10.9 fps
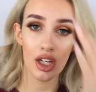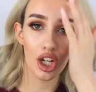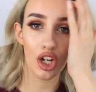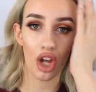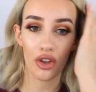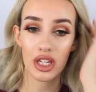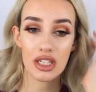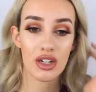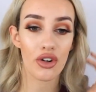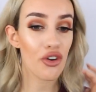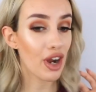Nothing
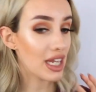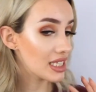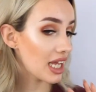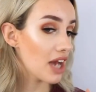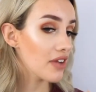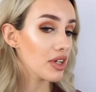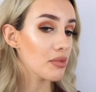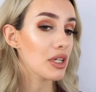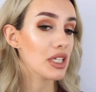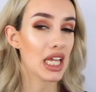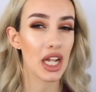crazy heavy
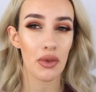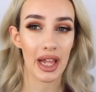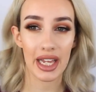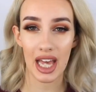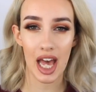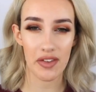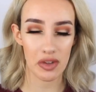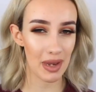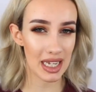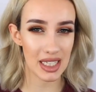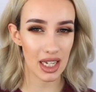because I don't like a heavy
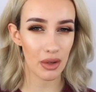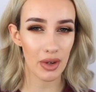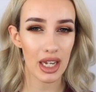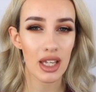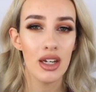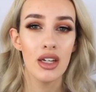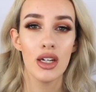base anyway.